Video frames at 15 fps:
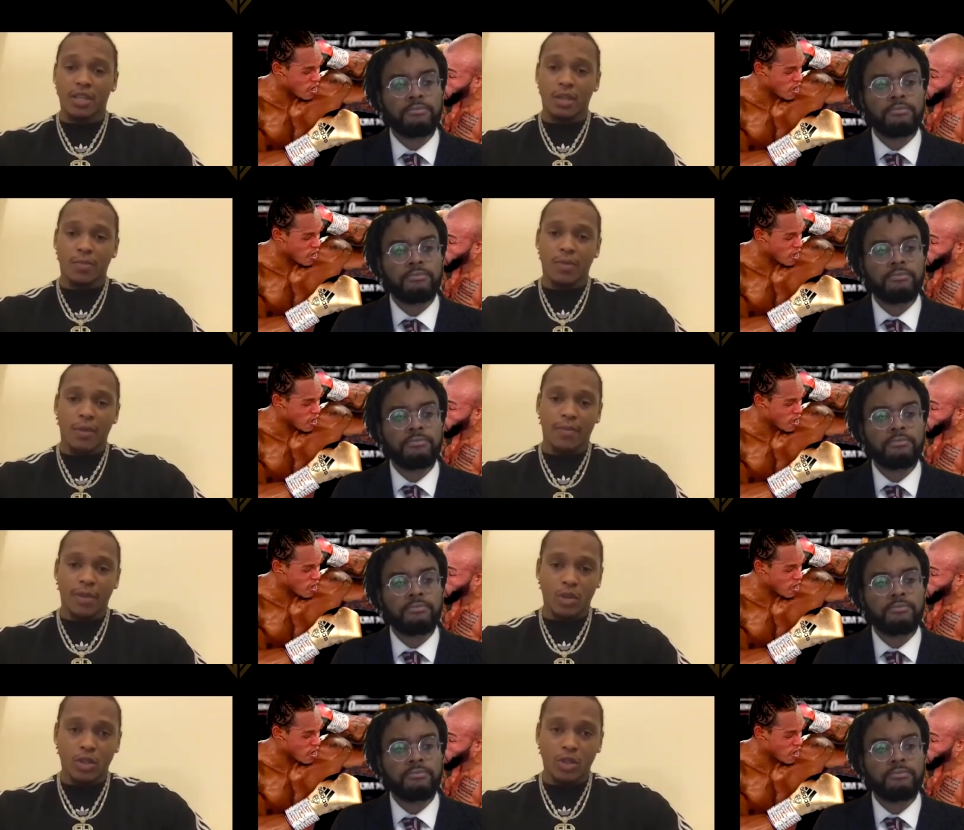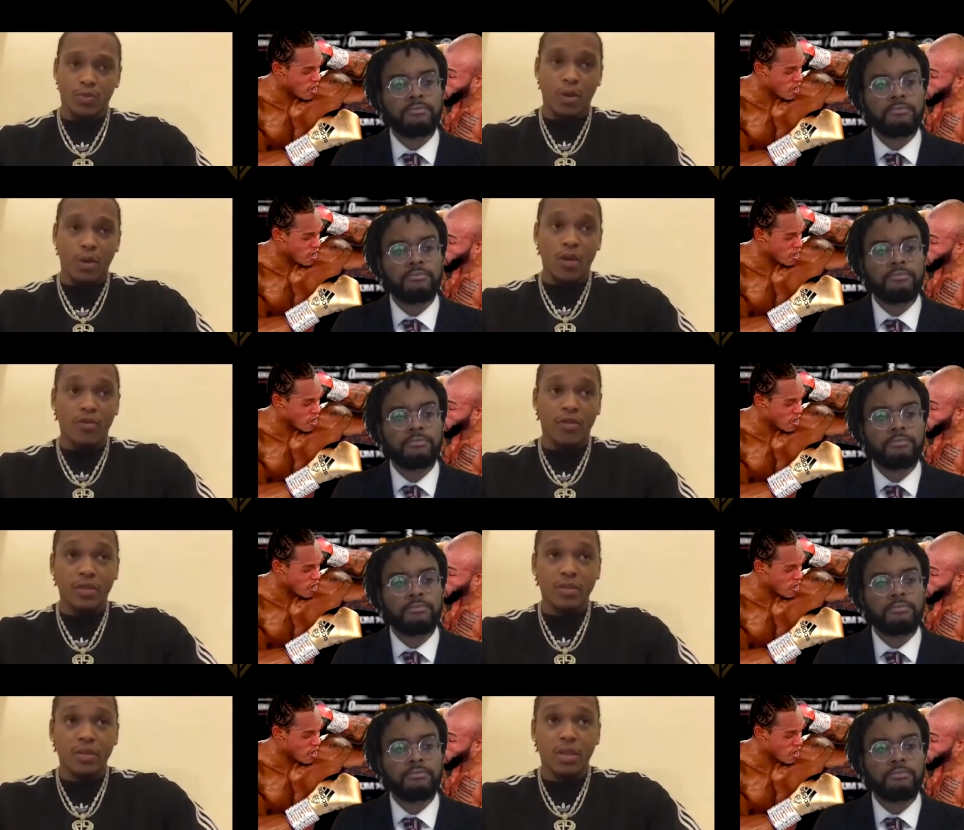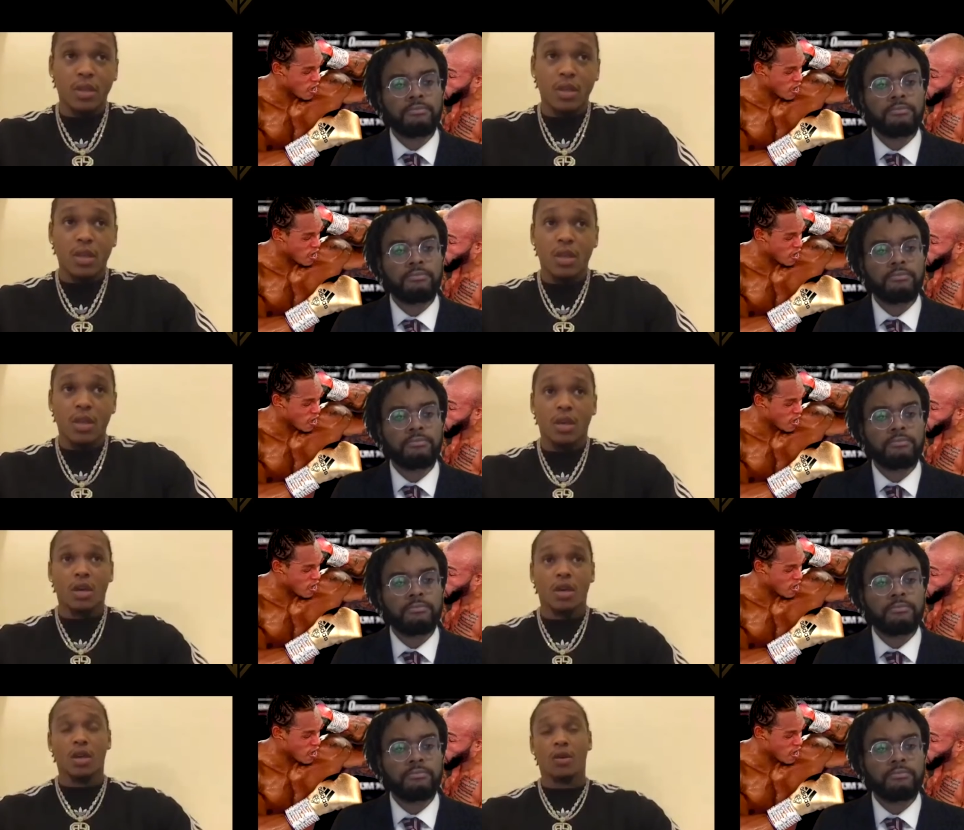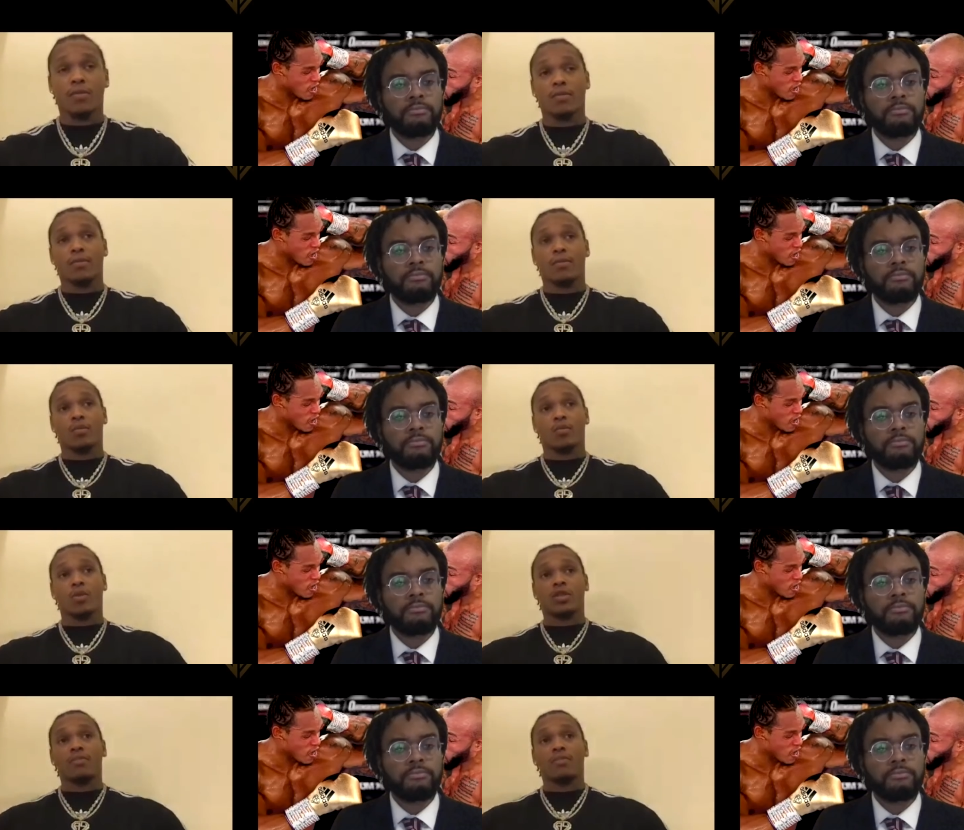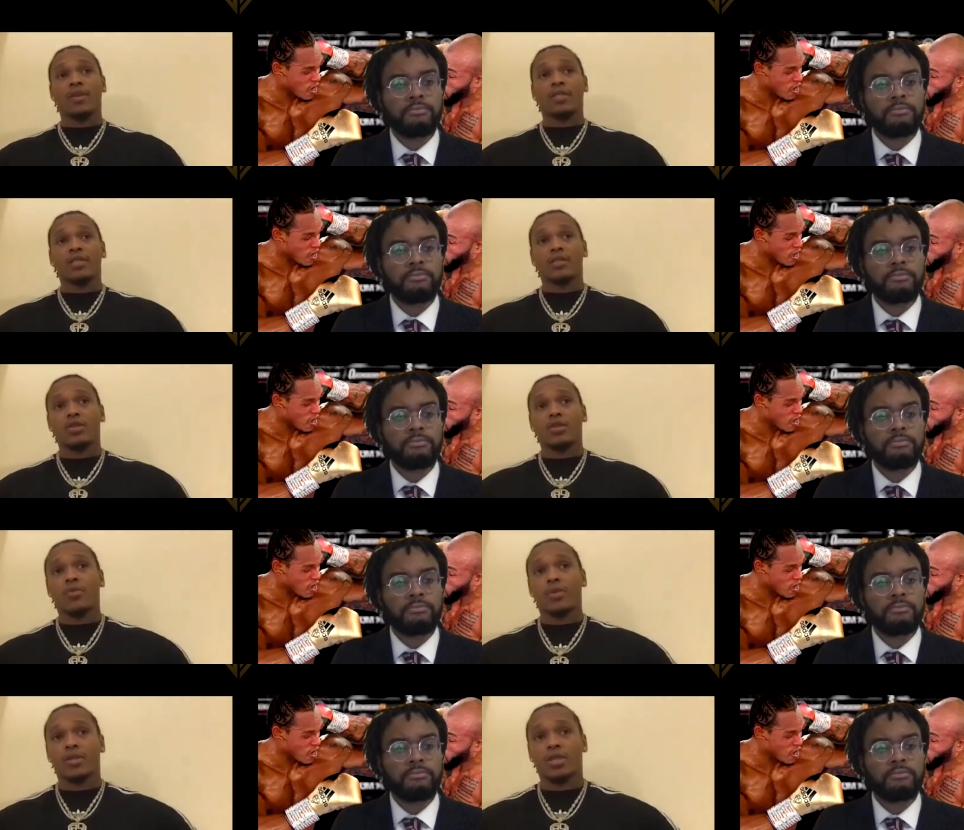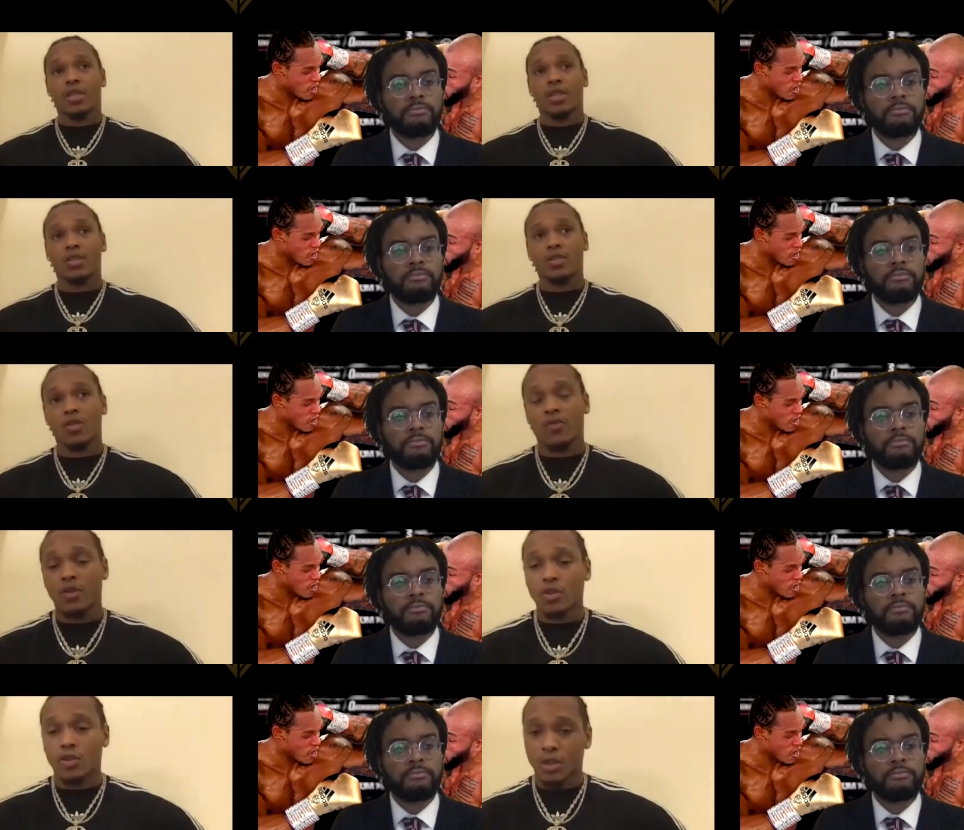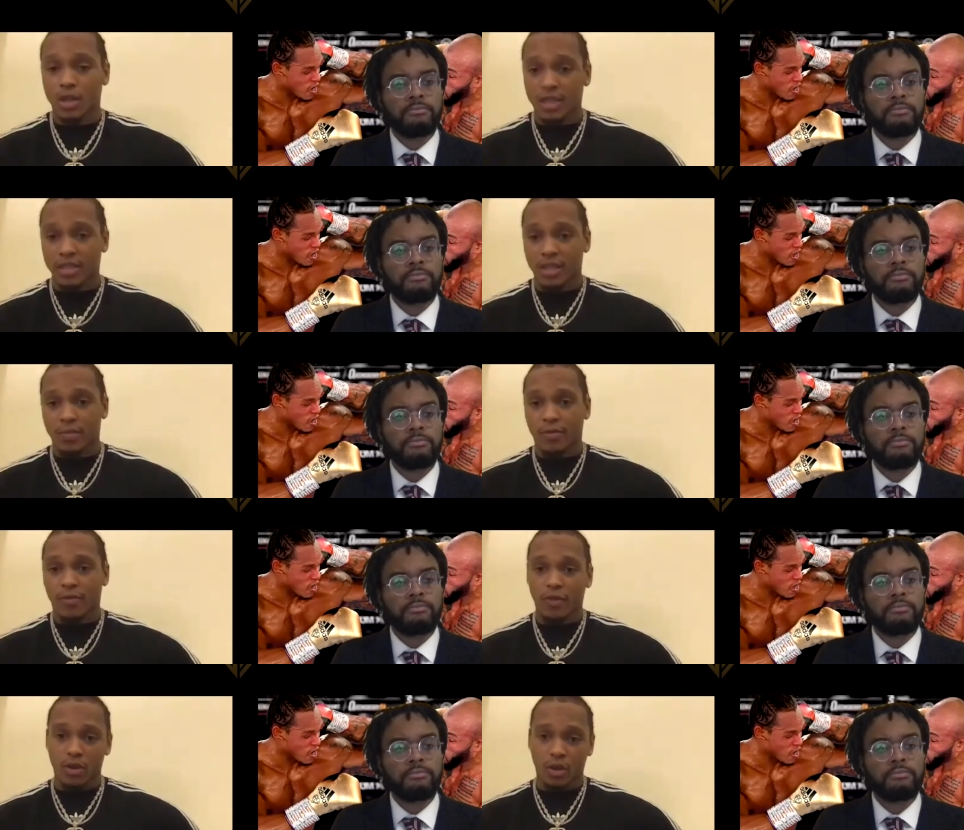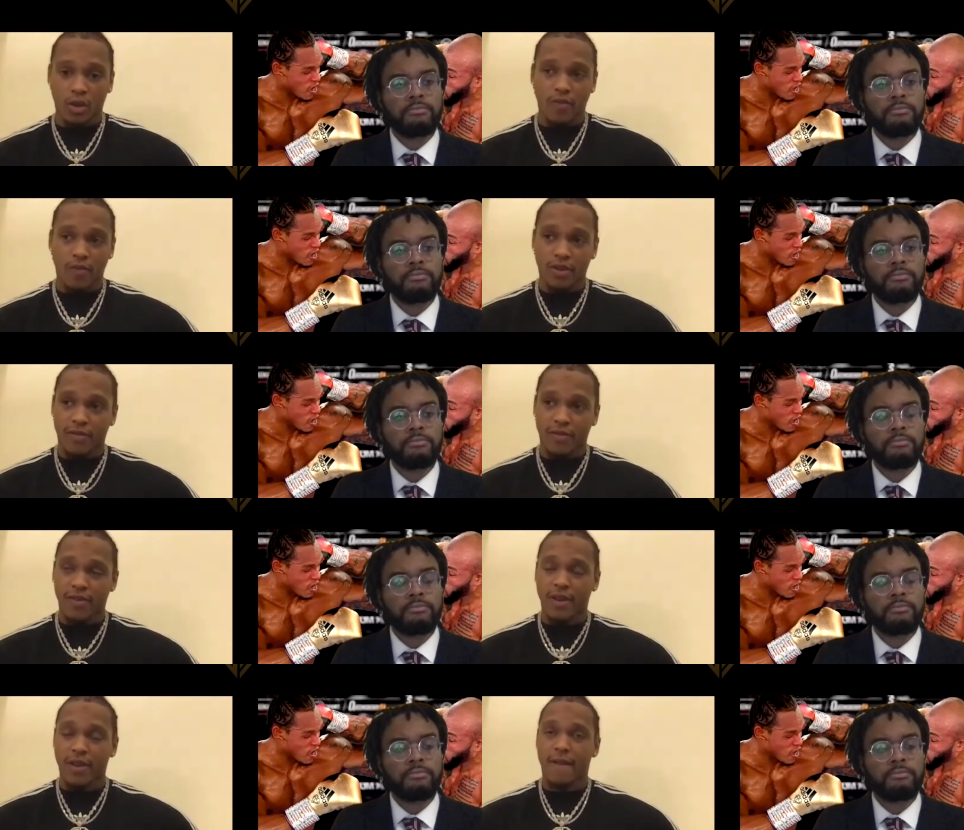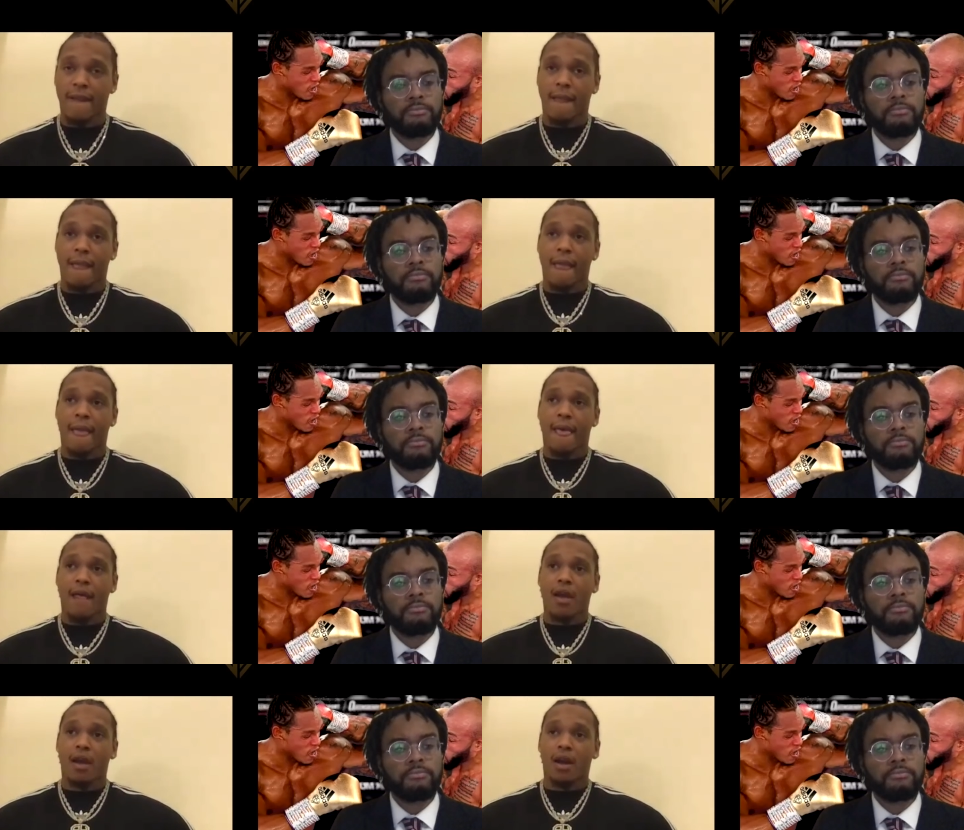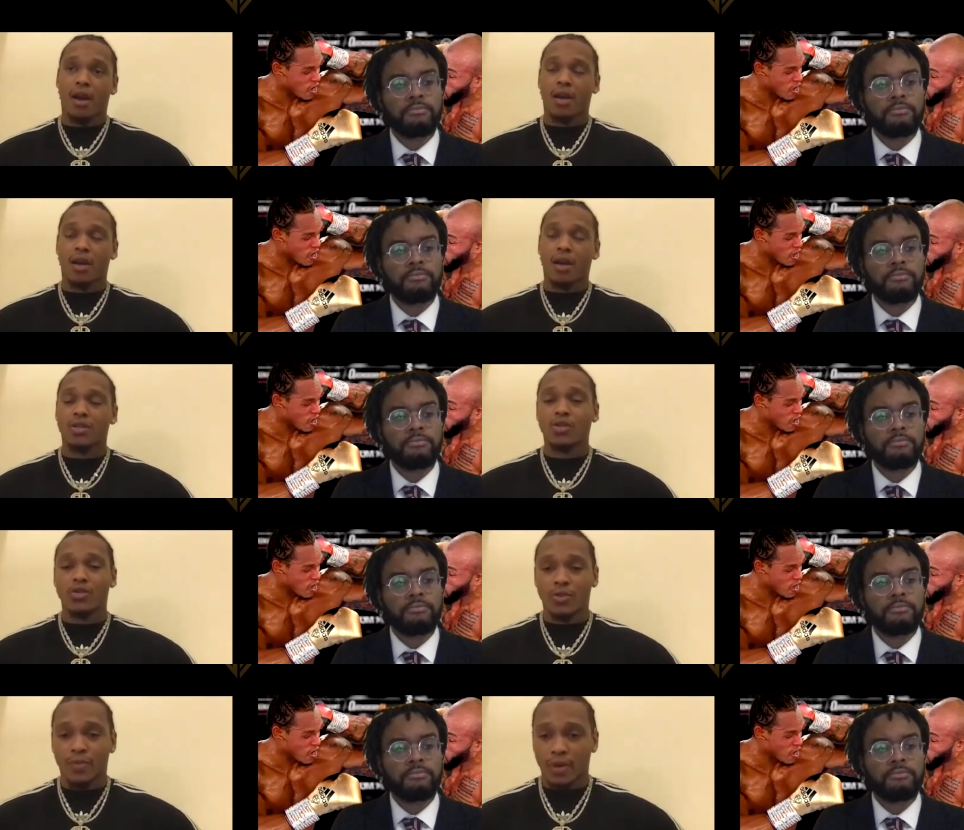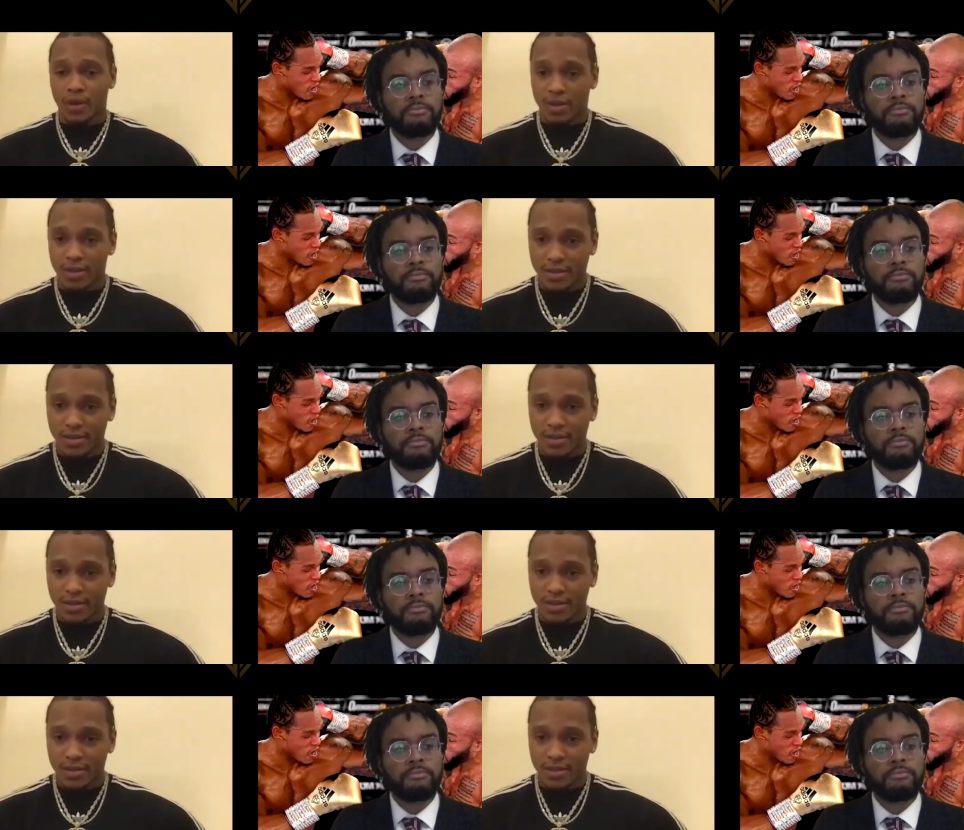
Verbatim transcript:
Speaker 1: about me not sparring um, was a misinterpretation of what Tunde said before the Kovalev fight. I do spar.